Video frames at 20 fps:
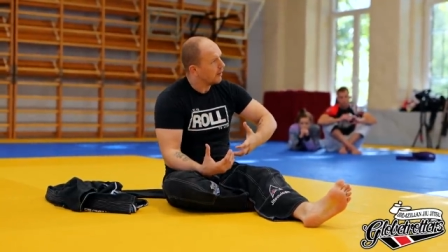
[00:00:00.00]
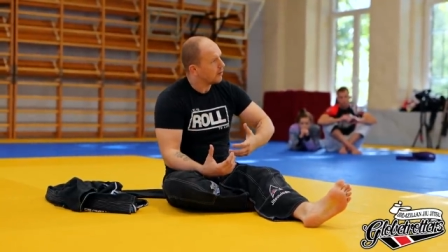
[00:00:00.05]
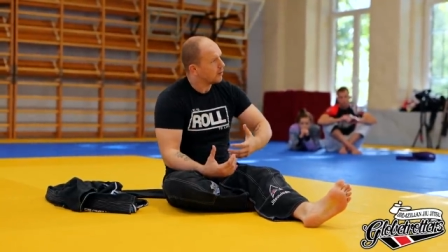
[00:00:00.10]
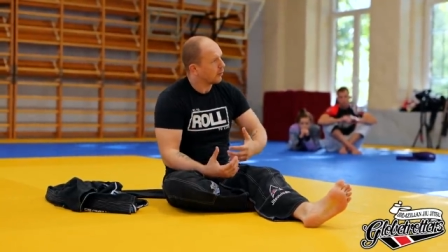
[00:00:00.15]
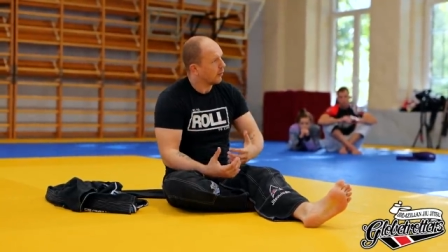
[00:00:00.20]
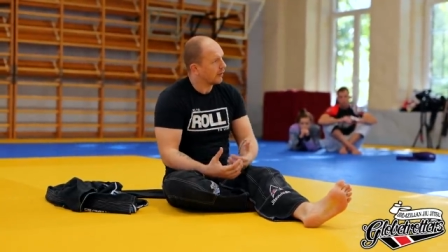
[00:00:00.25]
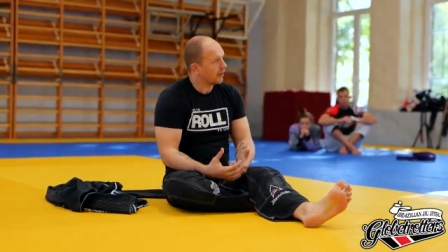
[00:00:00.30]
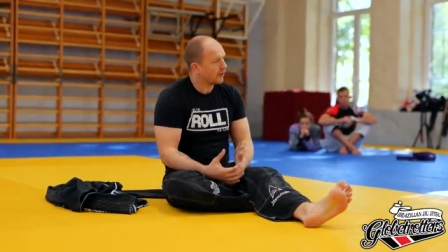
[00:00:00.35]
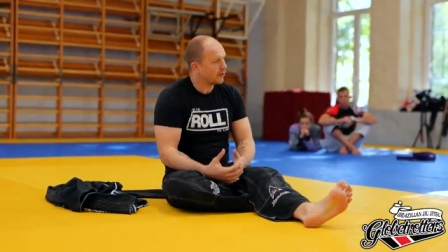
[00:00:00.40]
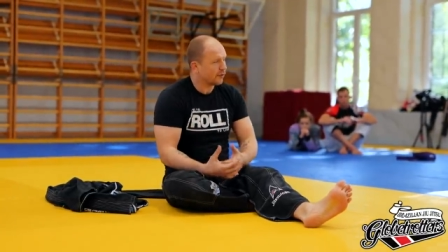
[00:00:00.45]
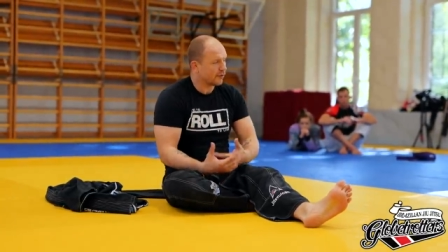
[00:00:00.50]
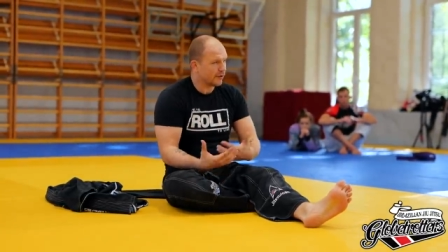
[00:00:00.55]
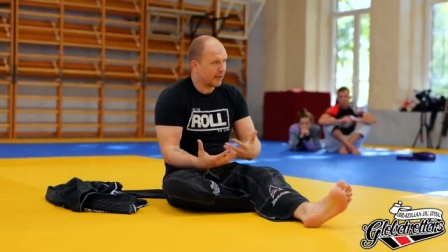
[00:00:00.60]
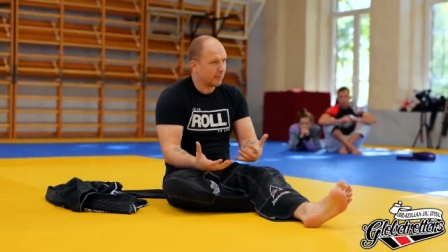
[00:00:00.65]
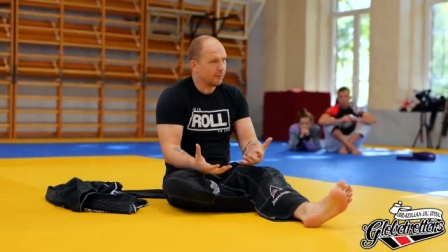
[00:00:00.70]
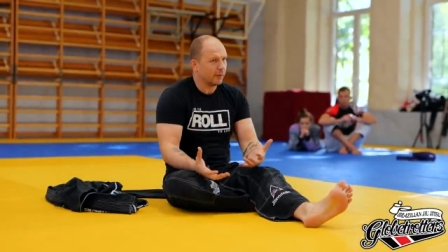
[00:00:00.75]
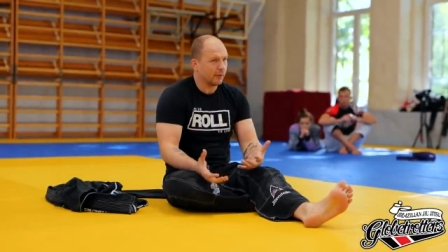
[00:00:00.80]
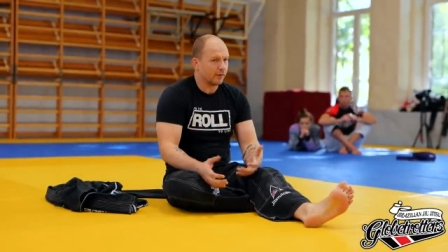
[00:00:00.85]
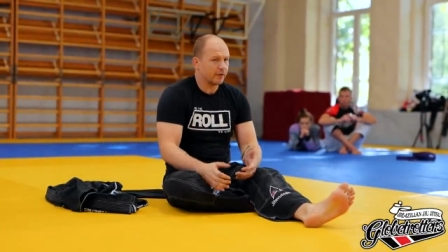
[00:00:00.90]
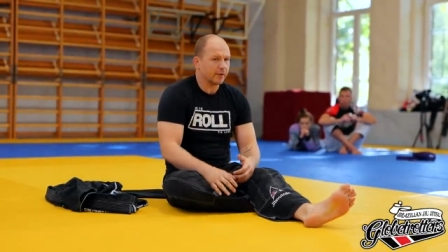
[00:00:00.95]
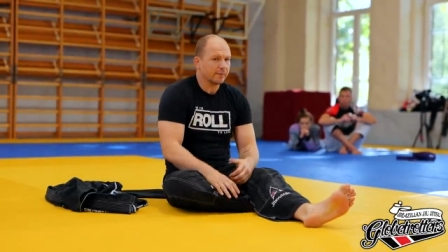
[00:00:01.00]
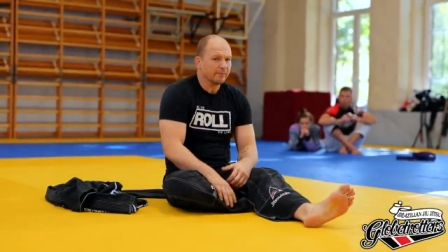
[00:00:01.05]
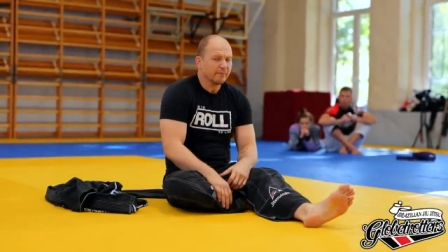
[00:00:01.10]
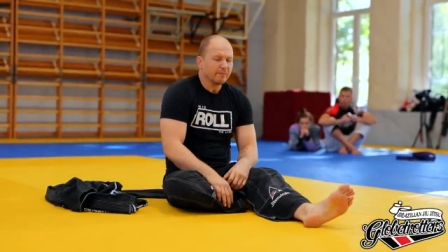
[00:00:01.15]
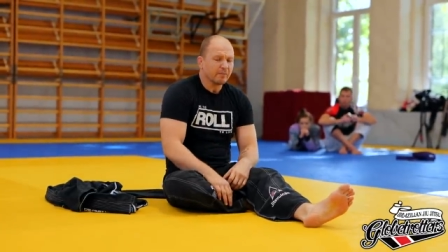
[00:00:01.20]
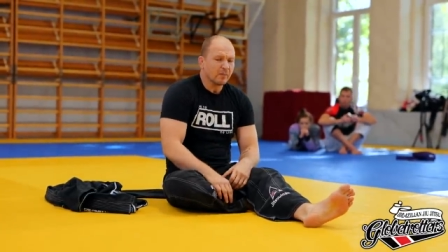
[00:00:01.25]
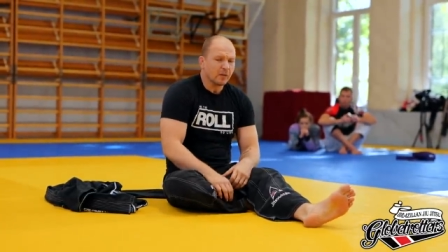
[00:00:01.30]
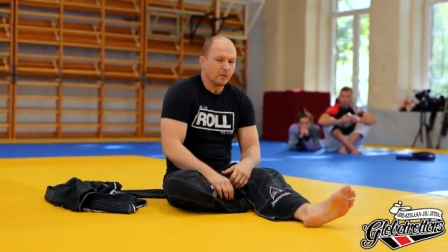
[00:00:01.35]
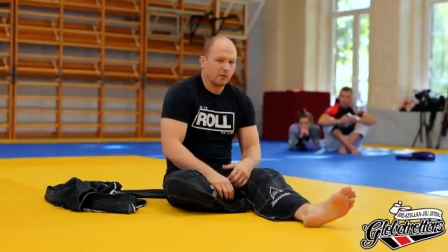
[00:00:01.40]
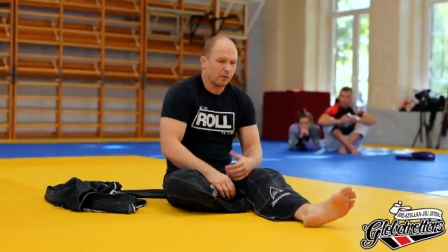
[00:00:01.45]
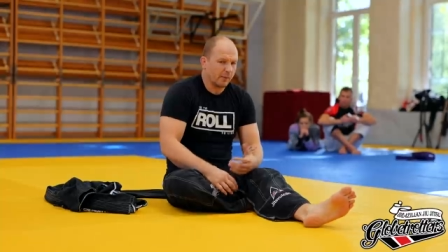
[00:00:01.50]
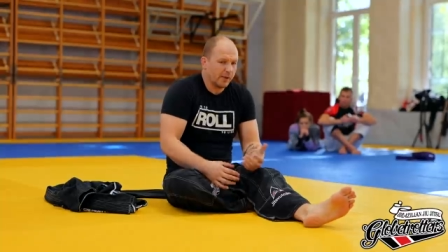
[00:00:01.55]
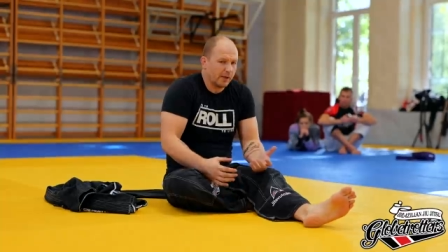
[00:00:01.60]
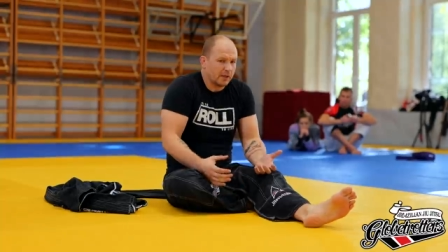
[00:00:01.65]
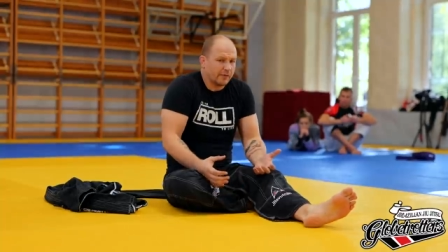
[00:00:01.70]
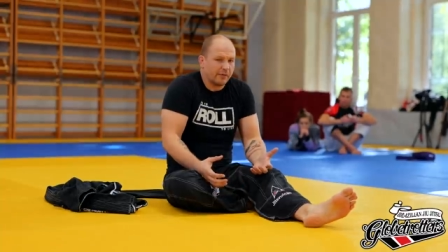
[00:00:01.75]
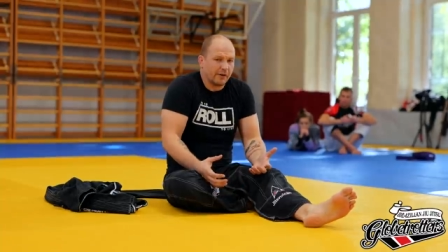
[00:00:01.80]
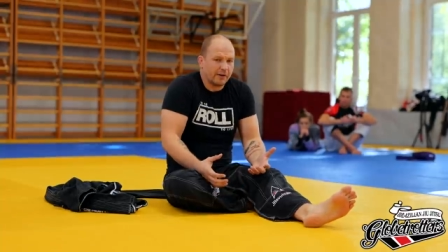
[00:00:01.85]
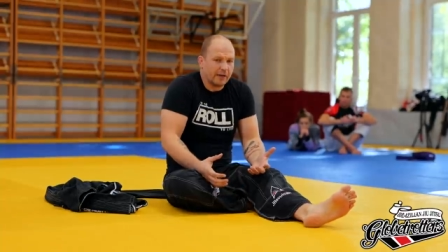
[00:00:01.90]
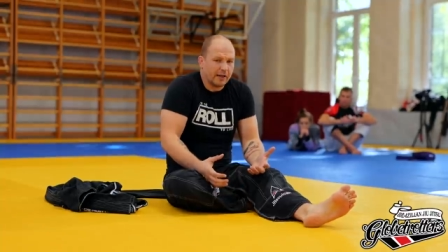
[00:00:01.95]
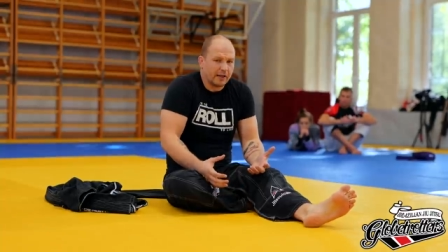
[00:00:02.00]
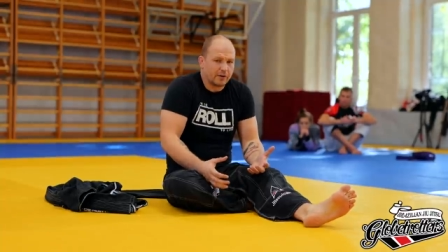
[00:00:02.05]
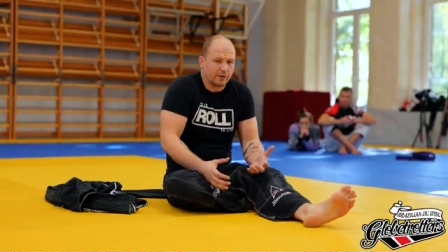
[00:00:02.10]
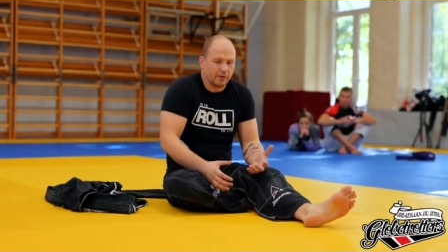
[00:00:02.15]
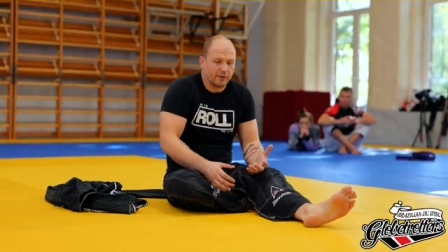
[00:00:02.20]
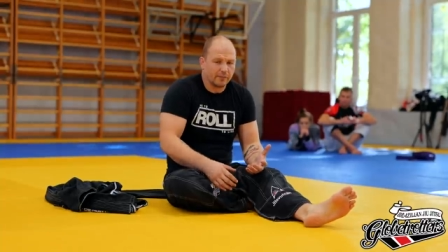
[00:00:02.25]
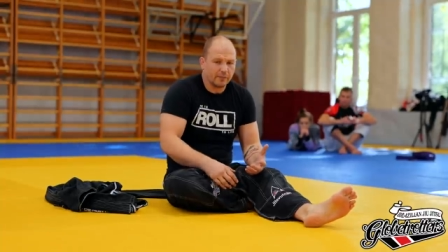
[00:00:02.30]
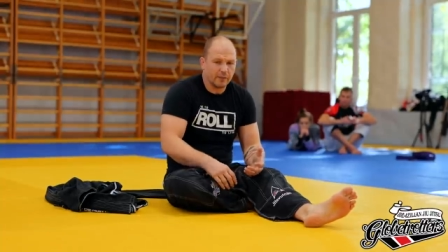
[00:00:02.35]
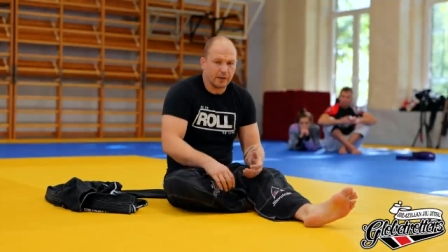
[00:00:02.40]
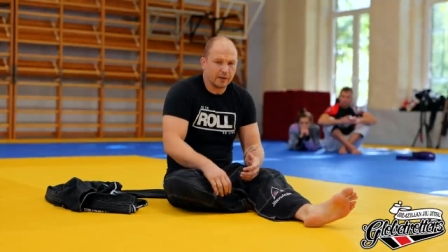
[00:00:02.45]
So what it resembles, for me, it's very natural.